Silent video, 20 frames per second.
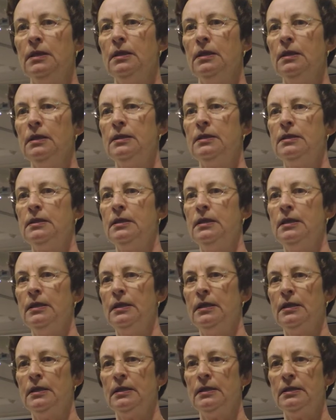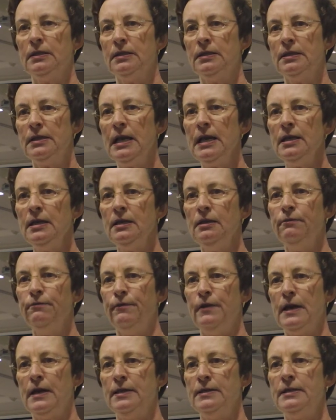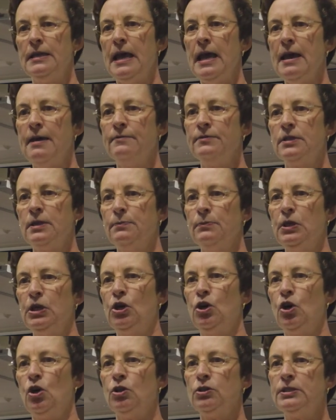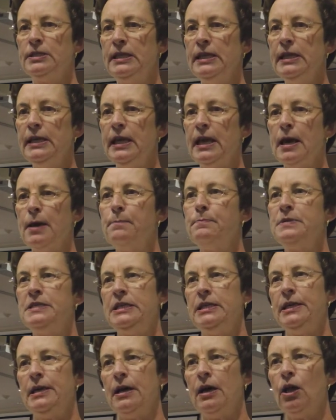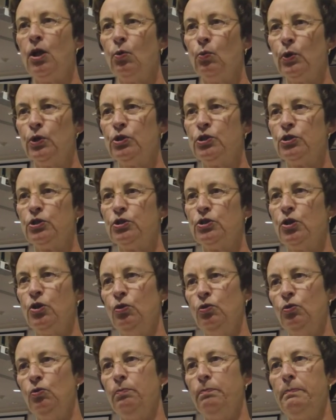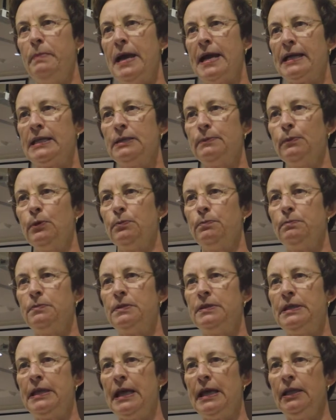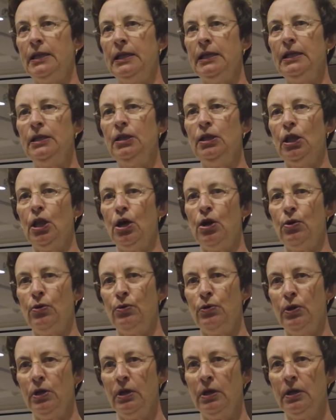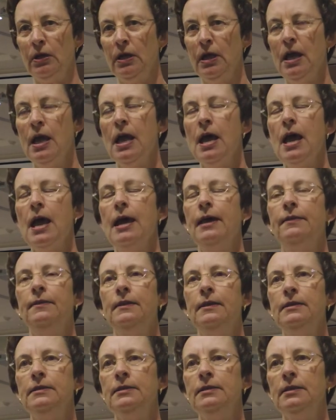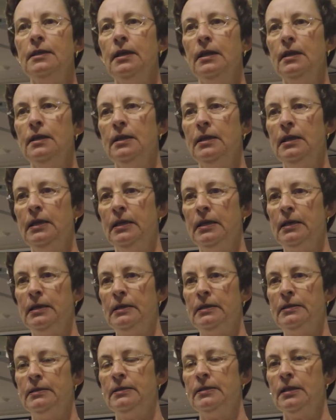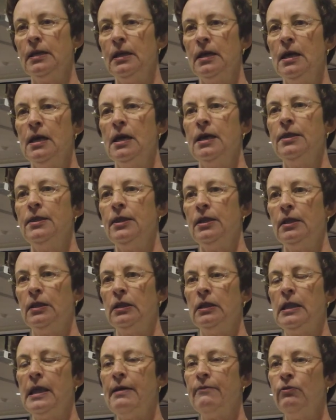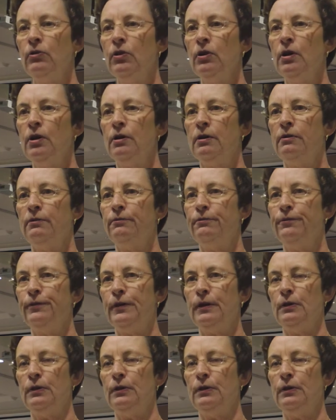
The state and the feds have something called TMDL, which is total maximum daily load. And this is the level of